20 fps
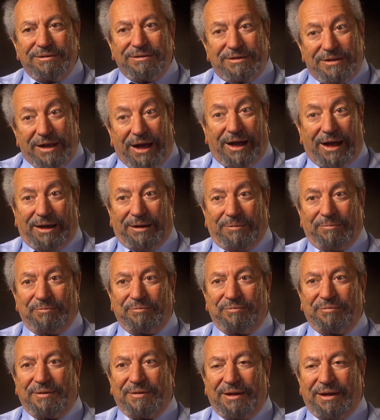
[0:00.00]
time,
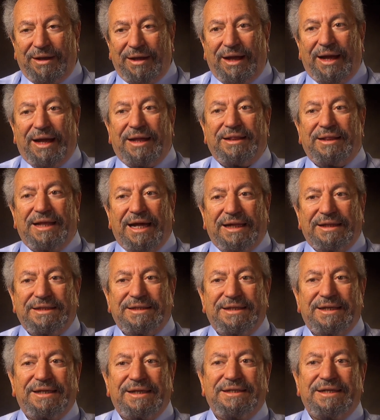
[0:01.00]
and
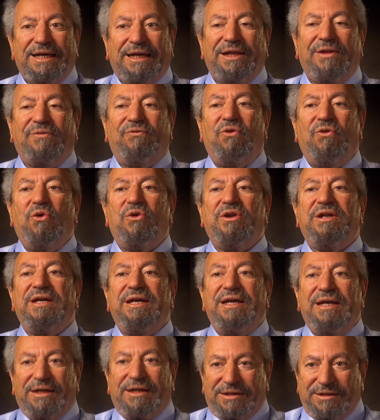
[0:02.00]
that's exactly 4
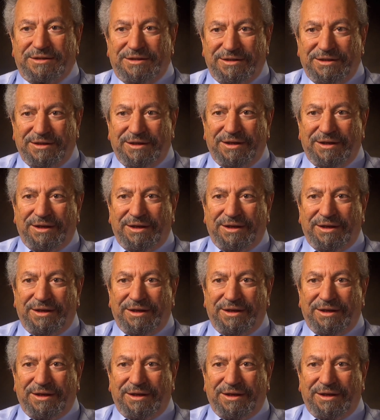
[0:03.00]
years